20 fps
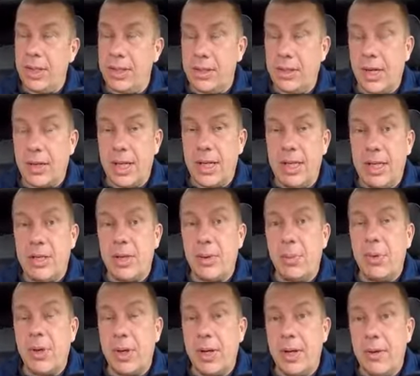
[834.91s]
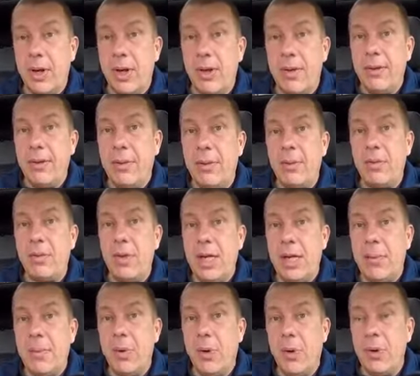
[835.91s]
it's not an issue, but another
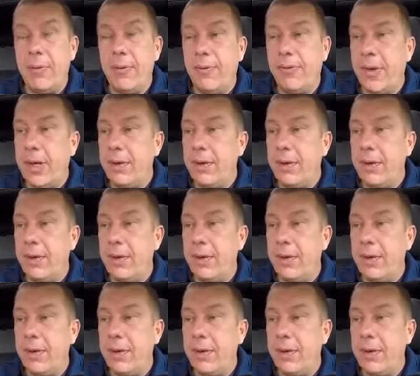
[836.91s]
really important